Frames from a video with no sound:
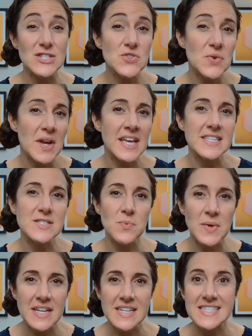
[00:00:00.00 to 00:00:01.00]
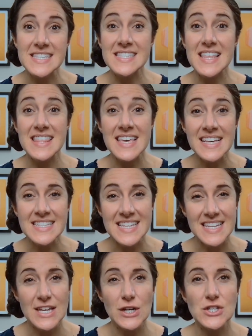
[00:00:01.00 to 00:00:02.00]
strengths, weaknesses, the things
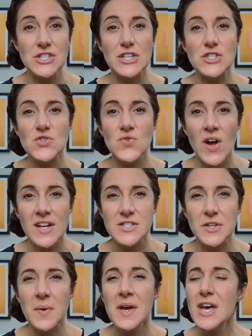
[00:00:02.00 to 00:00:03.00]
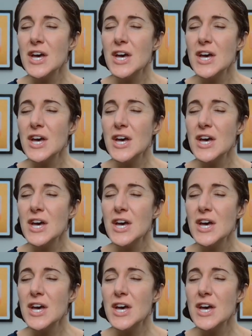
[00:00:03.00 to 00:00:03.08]
that he or she is drawn to,